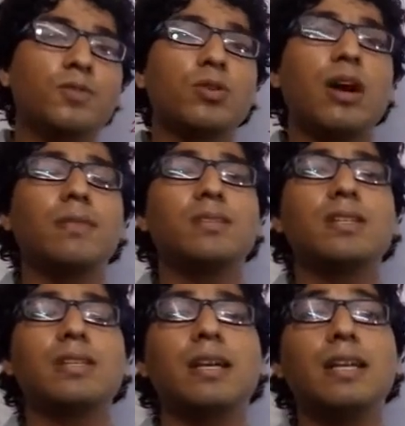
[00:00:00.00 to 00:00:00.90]
So I'm
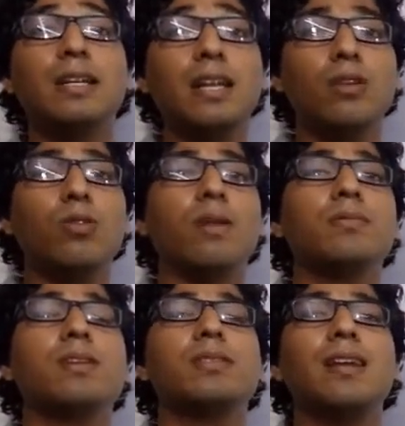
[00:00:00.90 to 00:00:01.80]
just hinting you,
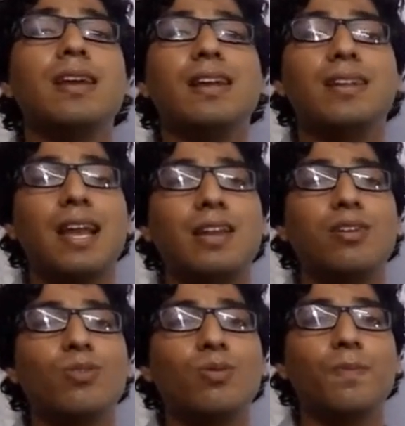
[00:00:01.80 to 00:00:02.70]
I'm just
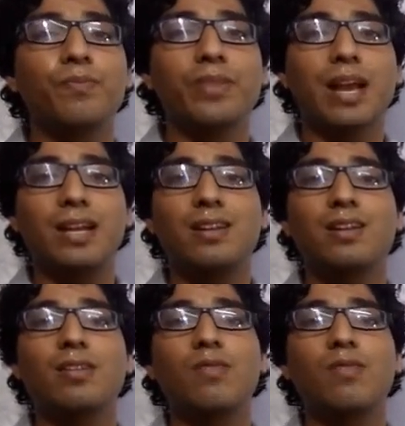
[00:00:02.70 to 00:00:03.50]
telling you that